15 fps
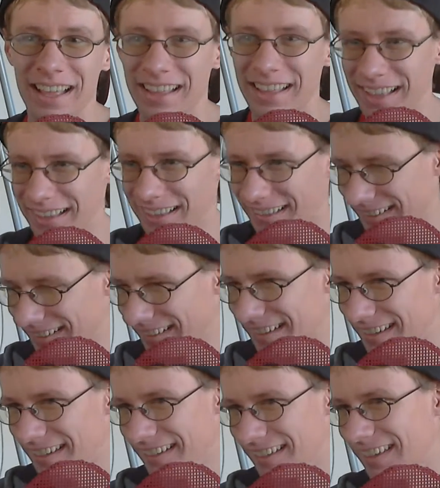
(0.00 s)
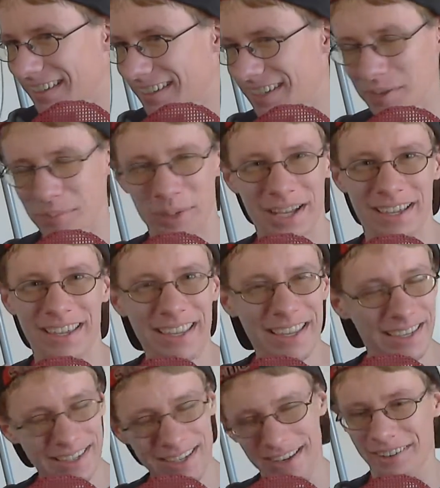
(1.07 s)
okay, bye.
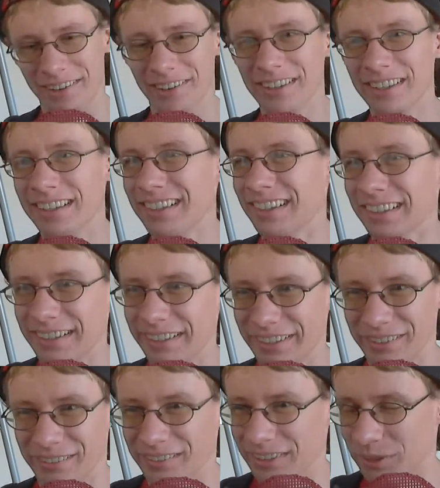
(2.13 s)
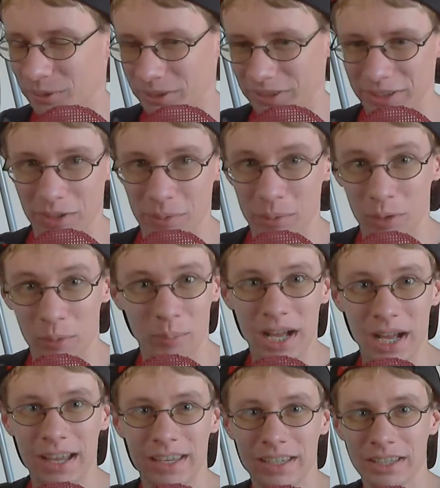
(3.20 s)
Get out of here. I don't I don't want to see you anymore.
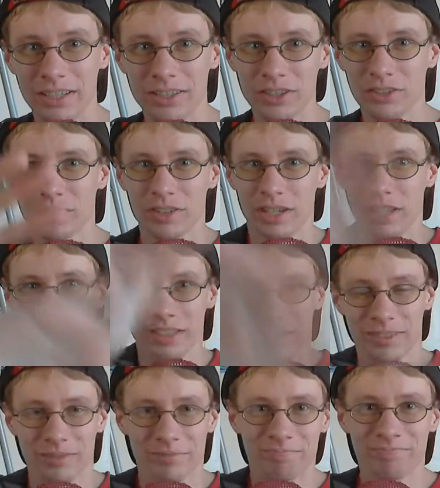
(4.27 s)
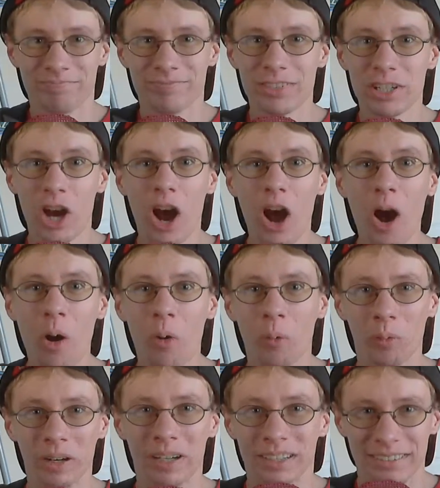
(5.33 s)
Bye. Just
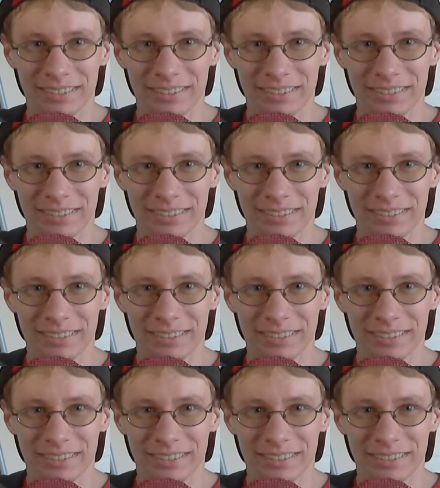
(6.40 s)
go.